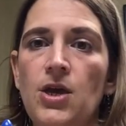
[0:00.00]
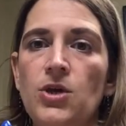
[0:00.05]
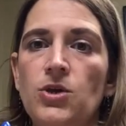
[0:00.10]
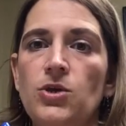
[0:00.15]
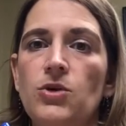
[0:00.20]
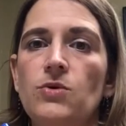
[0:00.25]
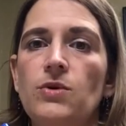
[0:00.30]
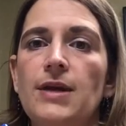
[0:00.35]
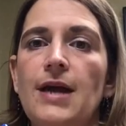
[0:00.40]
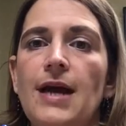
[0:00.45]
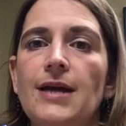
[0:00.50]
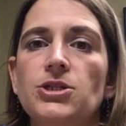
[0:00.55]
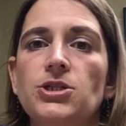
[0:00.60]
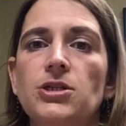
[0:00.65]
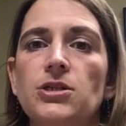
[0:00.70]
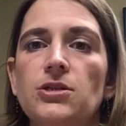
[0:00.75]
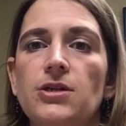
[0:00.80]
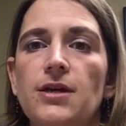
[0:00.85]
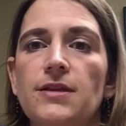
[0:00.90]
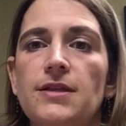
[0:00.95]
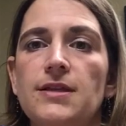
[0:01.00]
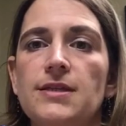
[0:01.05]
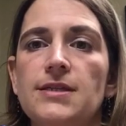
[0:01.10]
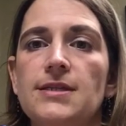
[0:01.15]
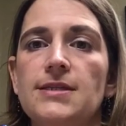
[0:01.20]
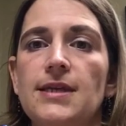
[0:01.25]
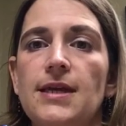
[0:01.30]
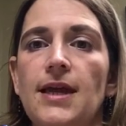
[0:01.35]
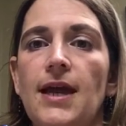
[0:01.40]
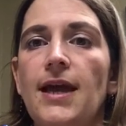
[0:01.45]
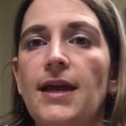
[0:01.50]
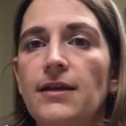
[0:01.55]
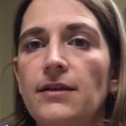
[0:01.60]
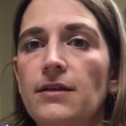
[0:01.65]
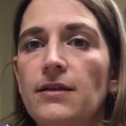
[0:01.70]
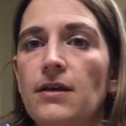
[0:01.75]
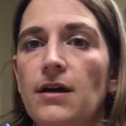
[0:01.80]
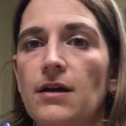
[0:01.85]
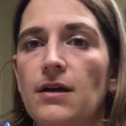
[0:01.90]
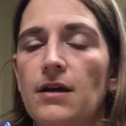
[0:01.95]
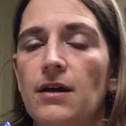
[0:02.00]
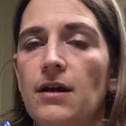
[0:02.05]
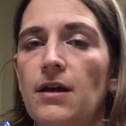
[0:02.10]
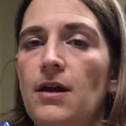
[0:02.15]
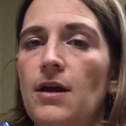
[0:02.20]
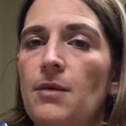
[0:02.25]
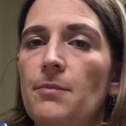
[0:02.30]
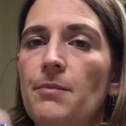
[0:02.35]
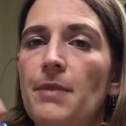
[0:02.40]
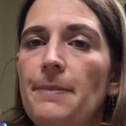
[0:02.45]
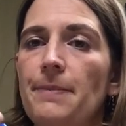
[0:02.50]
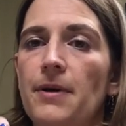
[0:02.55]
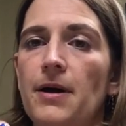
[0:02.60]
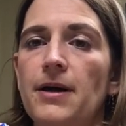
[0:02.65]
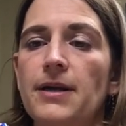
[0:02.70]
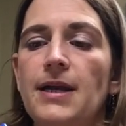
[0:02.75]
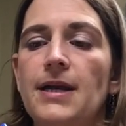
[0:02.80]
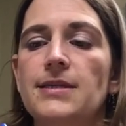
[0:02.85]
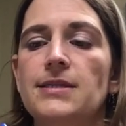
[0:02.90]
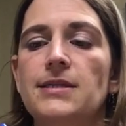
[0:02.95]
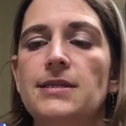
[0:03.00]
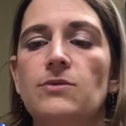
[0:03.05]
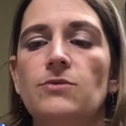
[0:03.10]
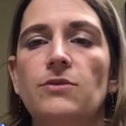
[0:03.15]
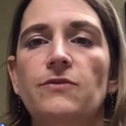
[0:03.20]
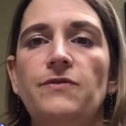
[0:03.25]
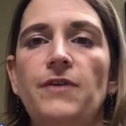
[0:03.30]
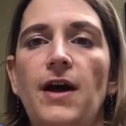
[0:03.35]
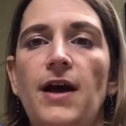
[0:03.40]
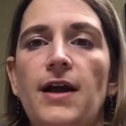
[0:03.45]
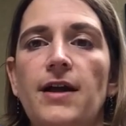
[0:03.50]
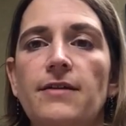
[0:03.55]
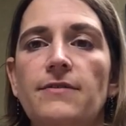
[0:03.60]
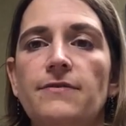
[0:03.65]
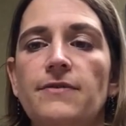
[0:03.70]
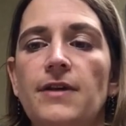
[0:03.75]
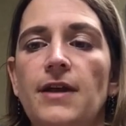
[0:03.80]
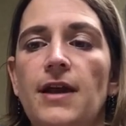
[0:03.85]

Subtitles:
you would actually look at this and say, hey, look, my pawn has to equal 5.